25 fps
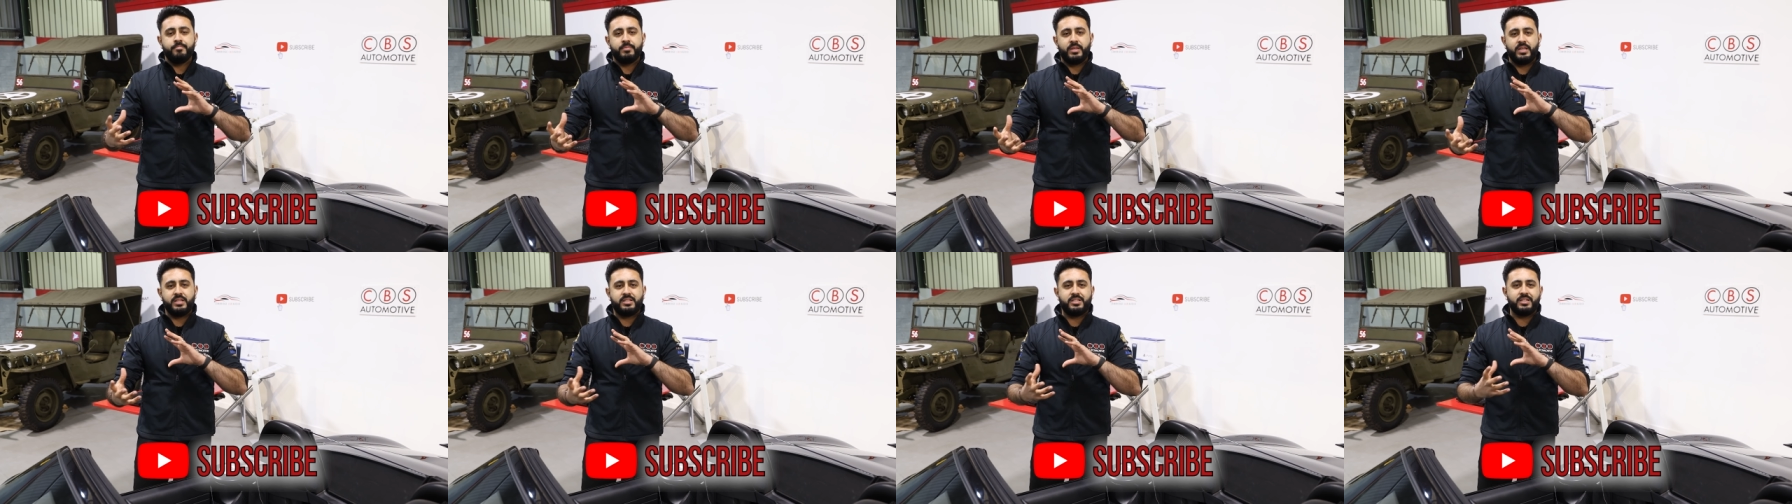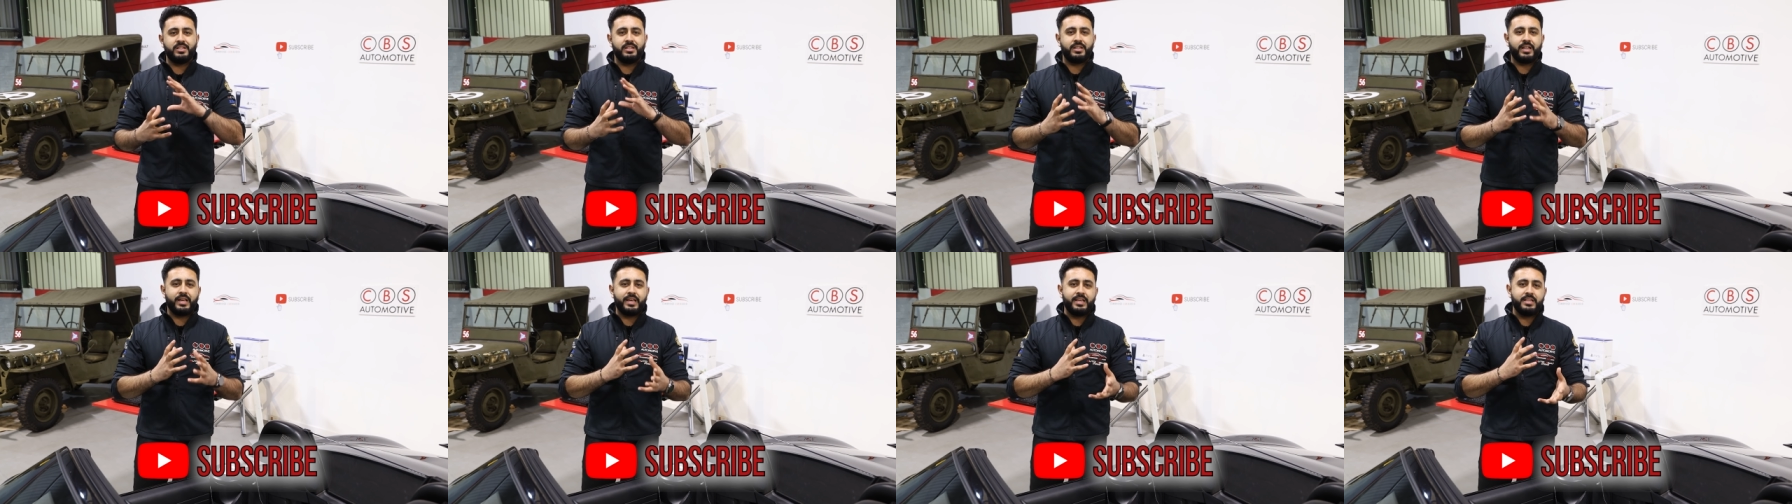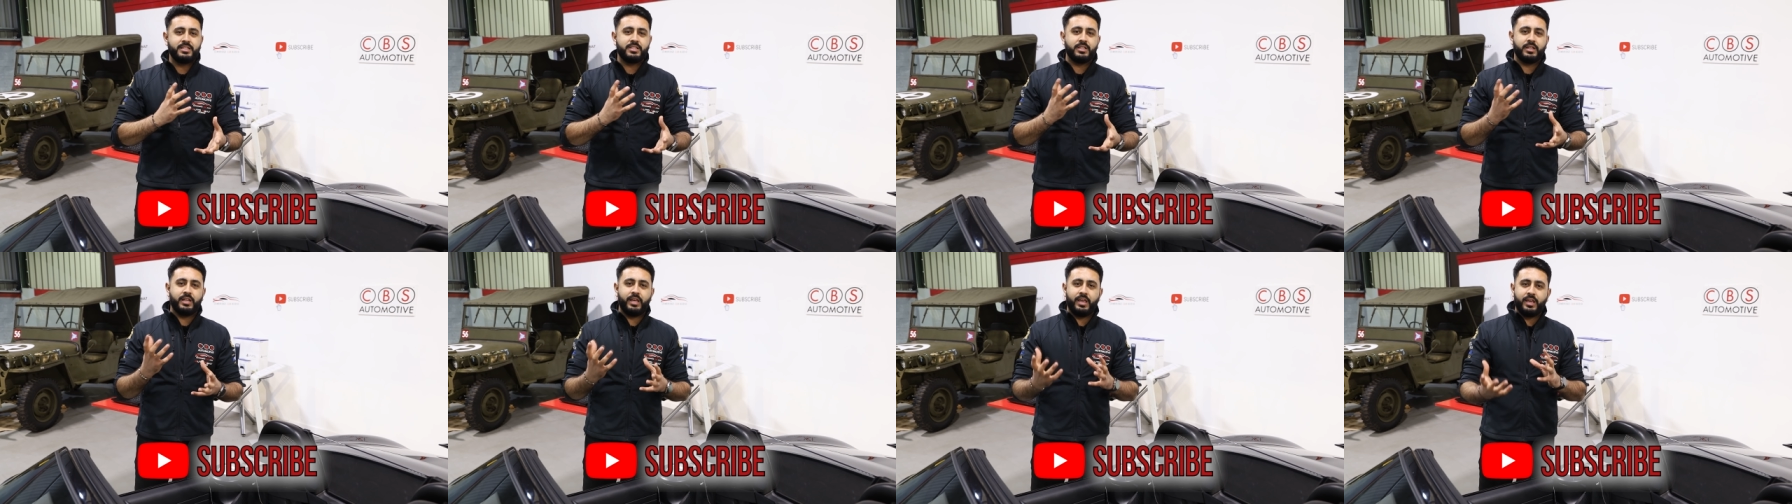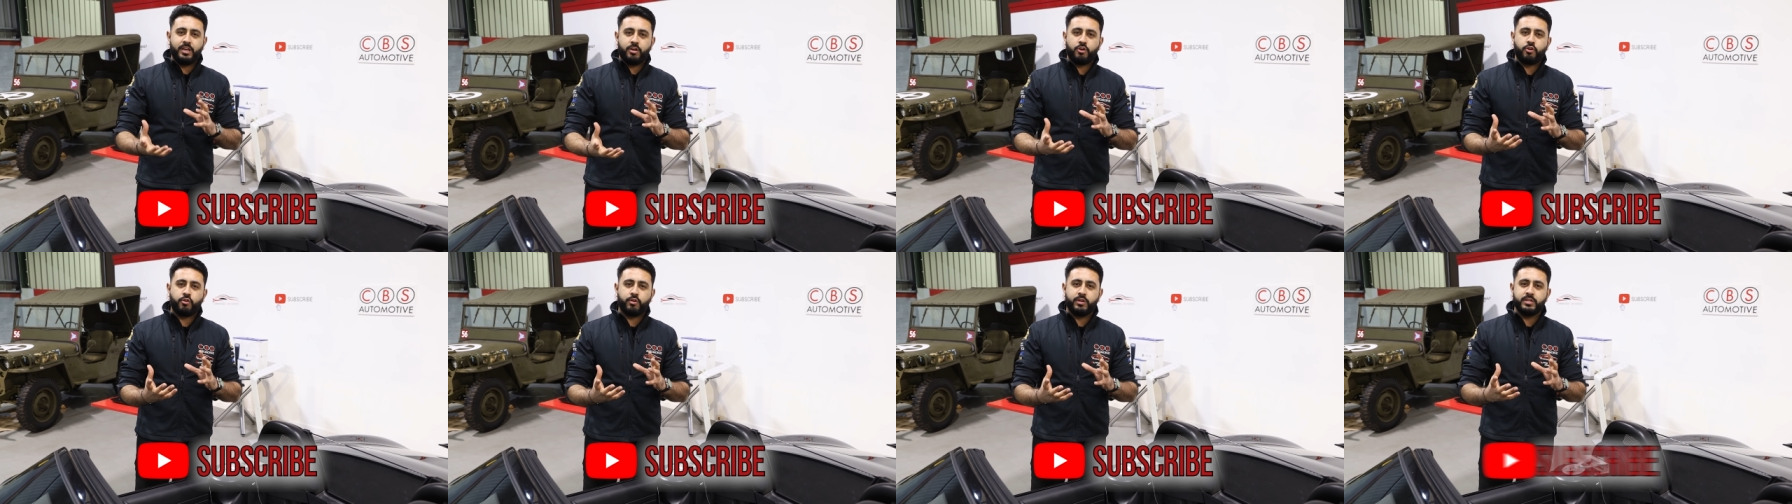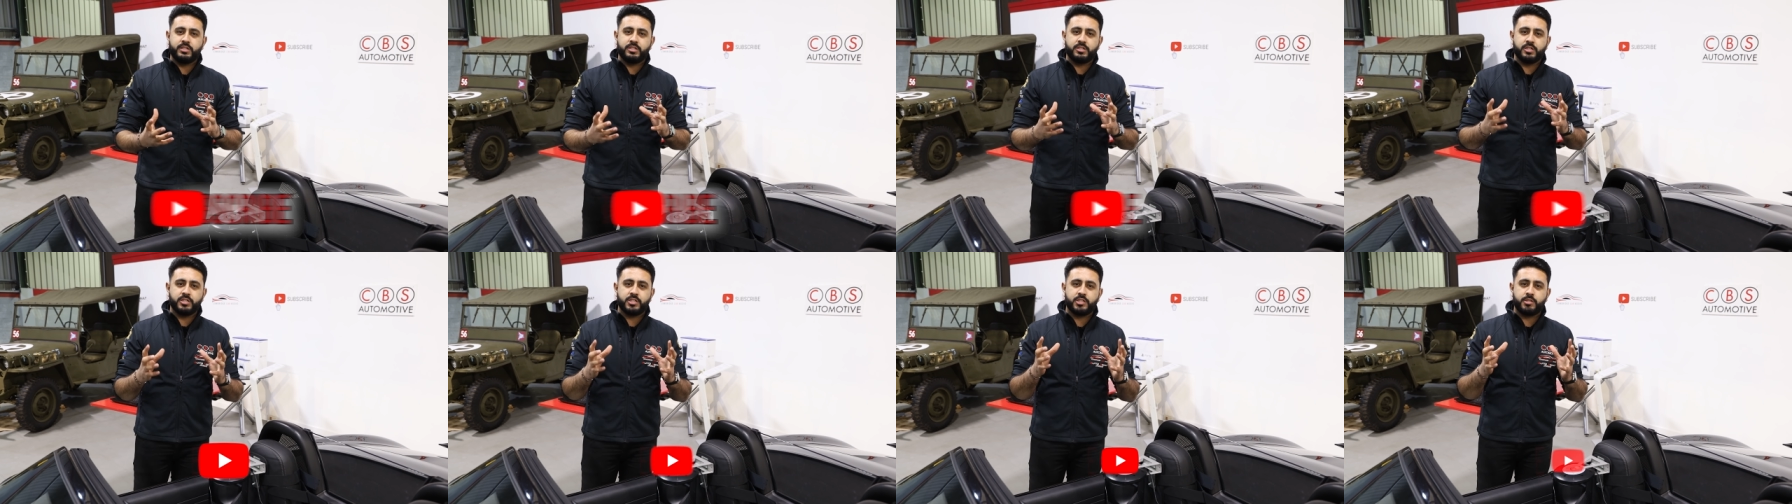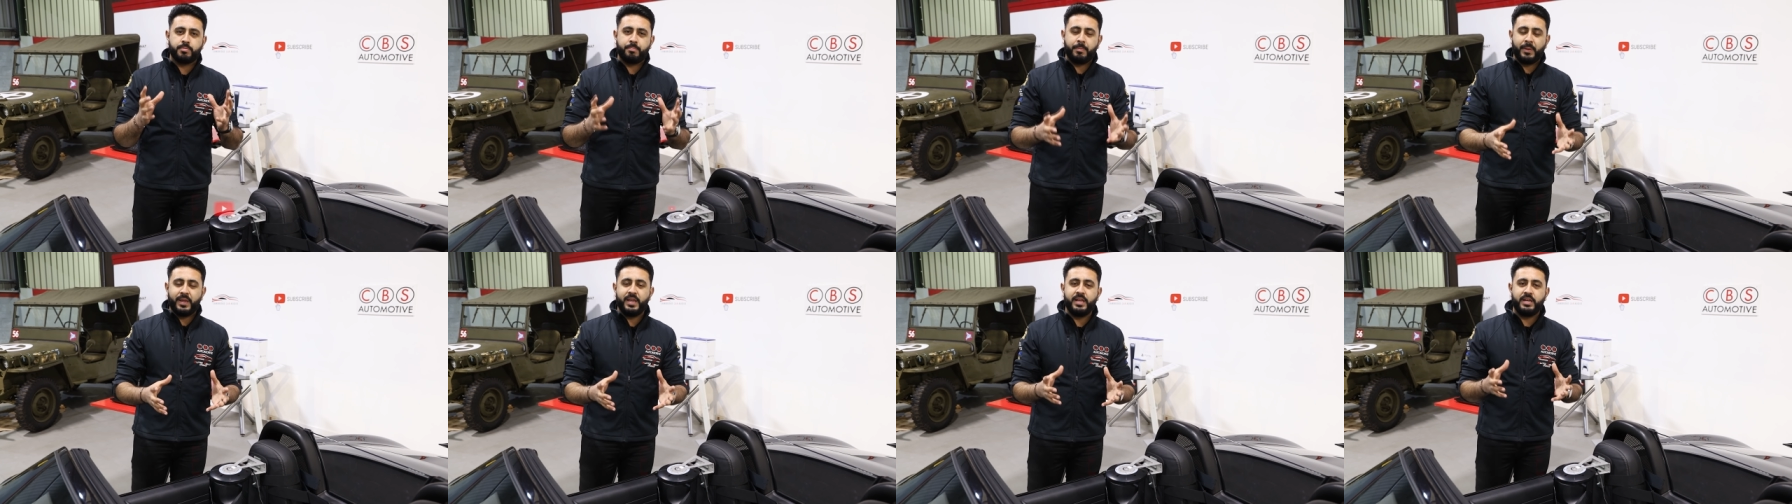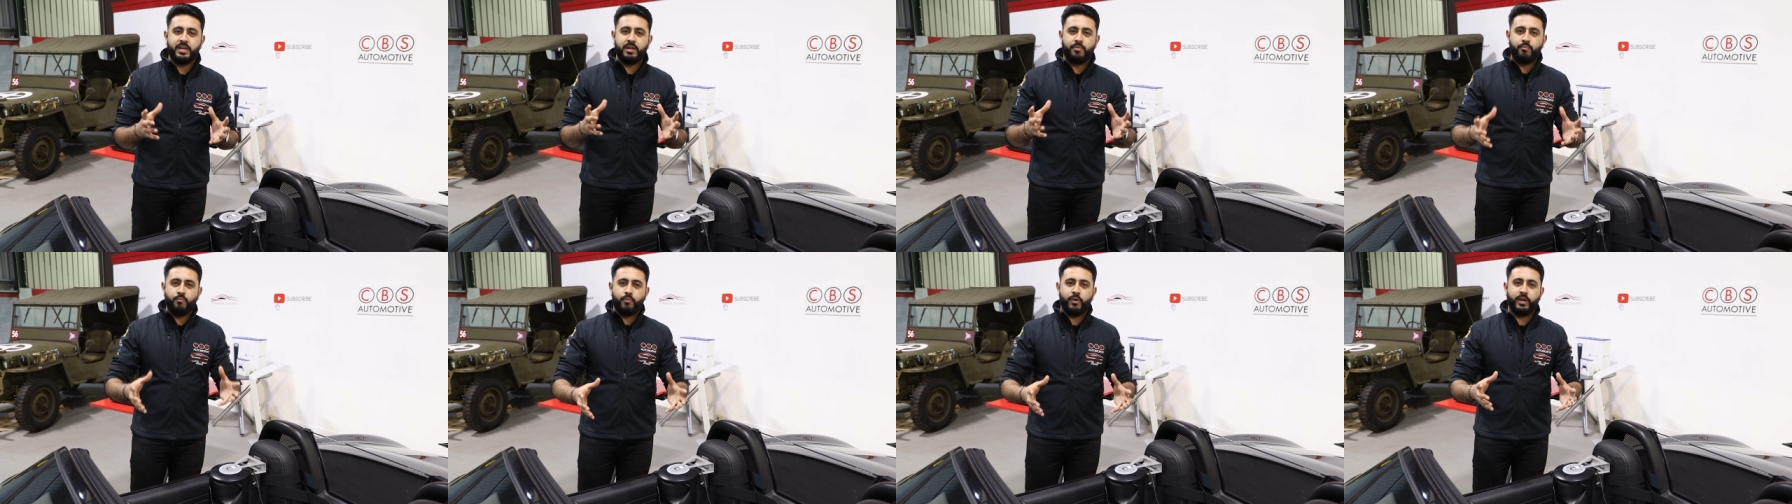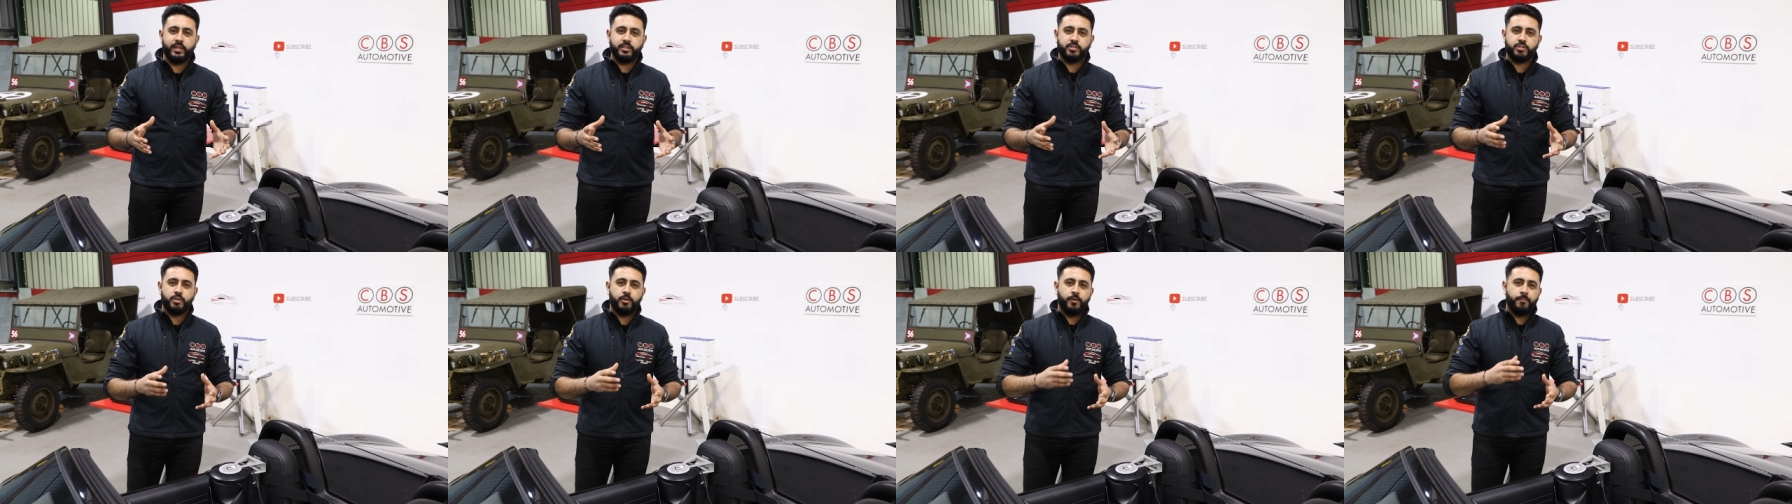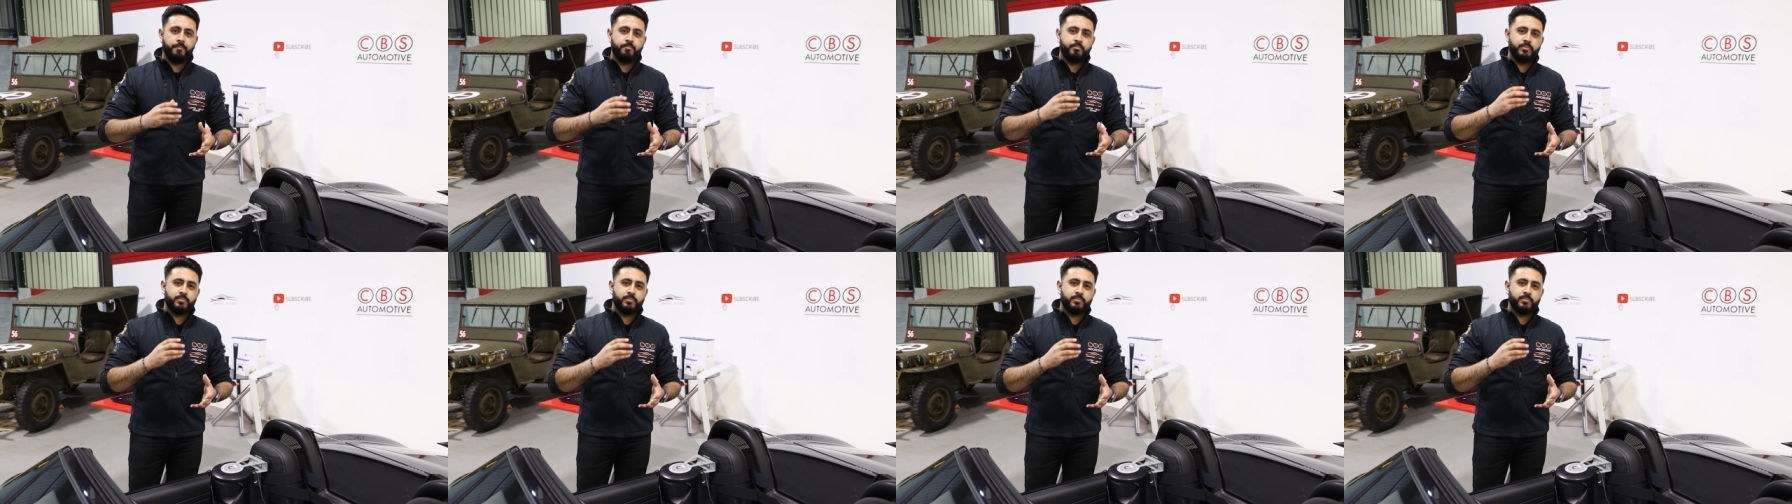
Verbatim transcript: it delays and increases the speed in which